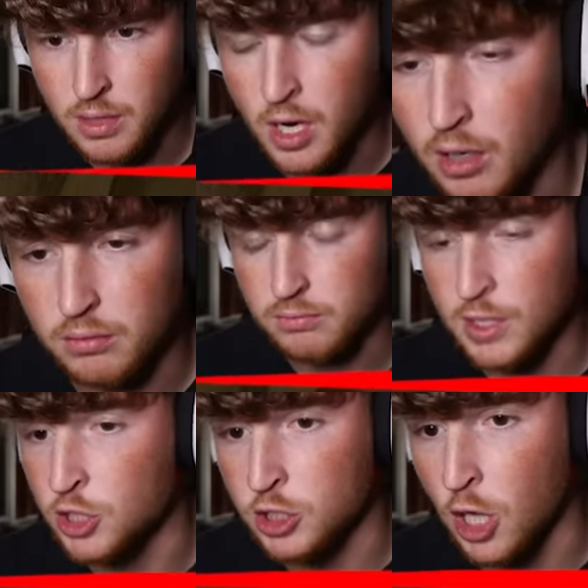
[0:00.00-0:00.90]
Oh,
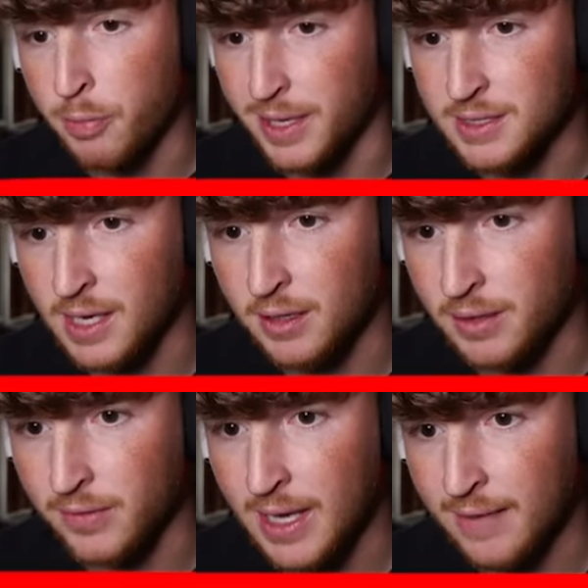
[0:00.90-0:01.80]
it just opens. I
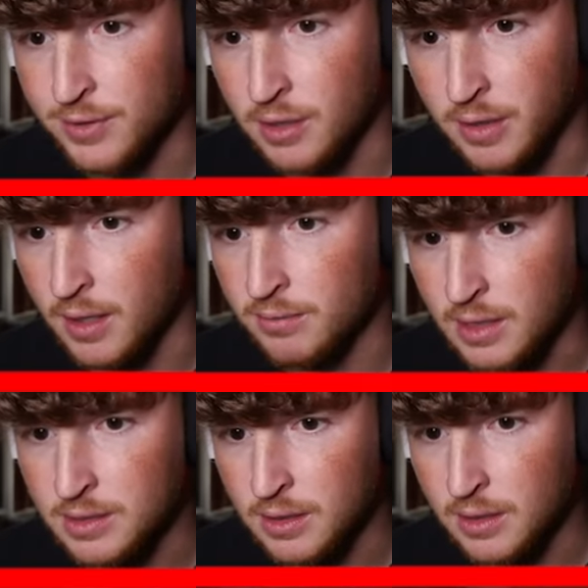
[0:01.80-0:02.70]
don't even have to. Okay,
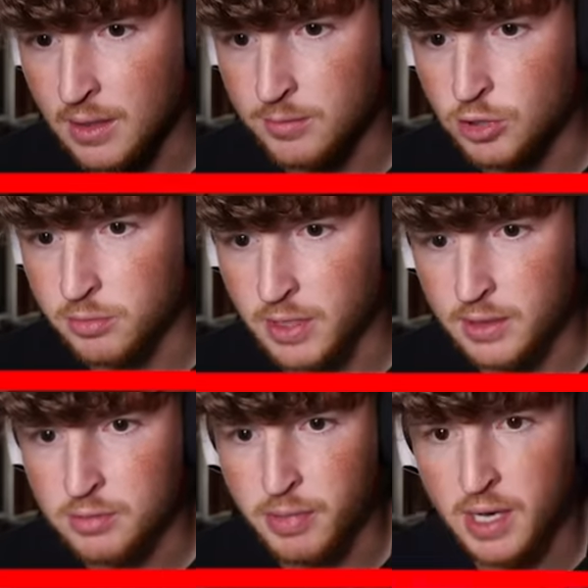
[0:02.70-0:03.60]
easy. Um, should be
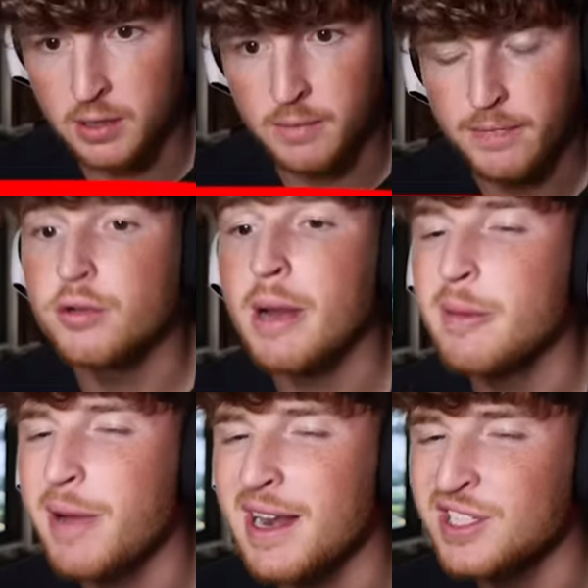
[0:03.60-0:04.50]
in this bottle. The
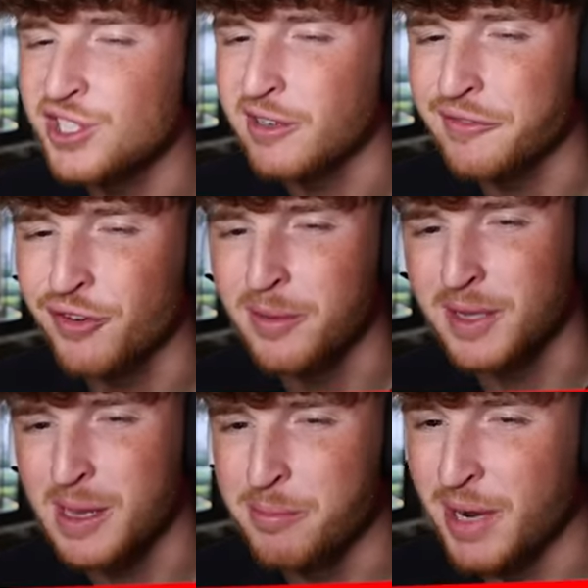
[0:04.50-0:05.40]
Krabby Patty secret
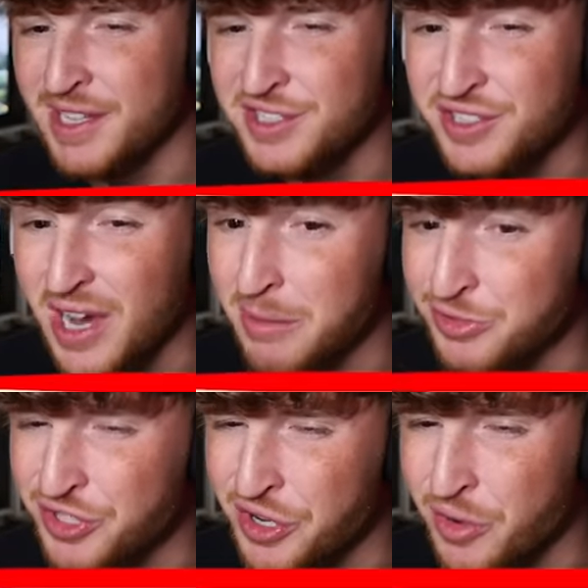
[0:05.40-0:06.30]
formula. Buns
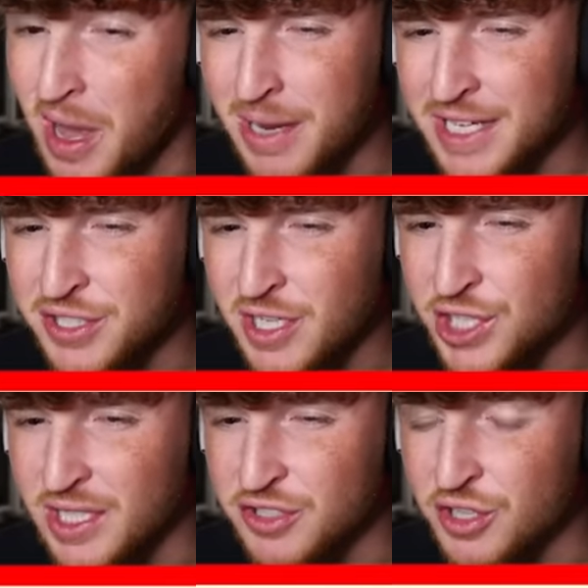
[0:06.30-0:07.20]
times two. Meat,
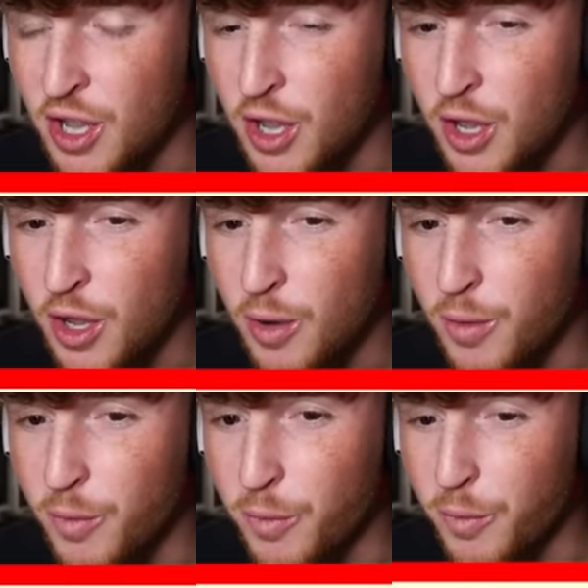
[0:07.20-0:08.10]
cheese,
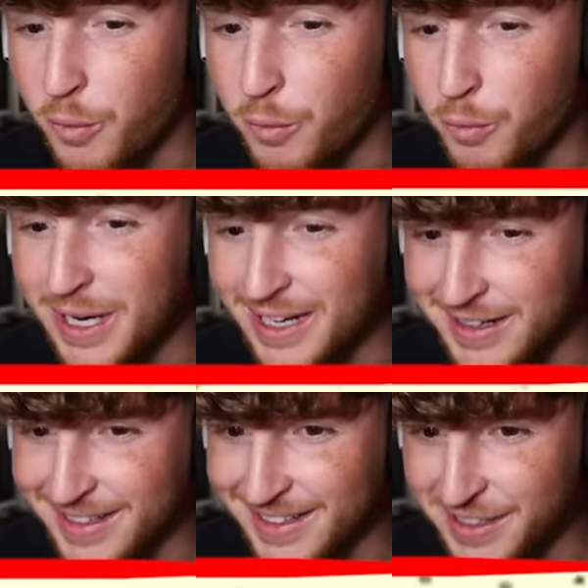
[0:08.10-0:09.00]

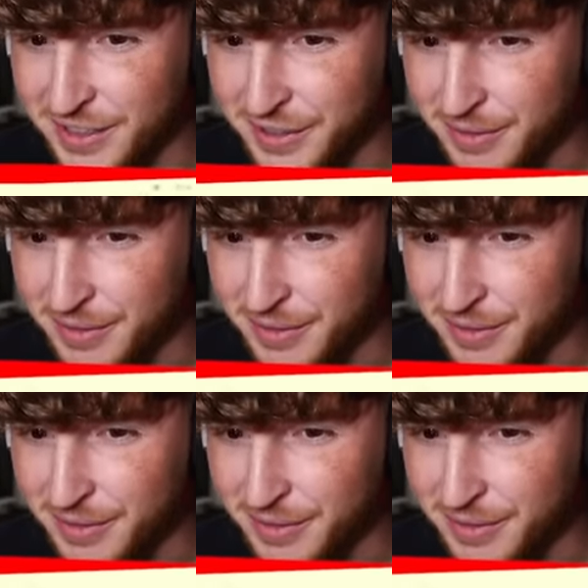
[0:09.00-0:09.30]
weed.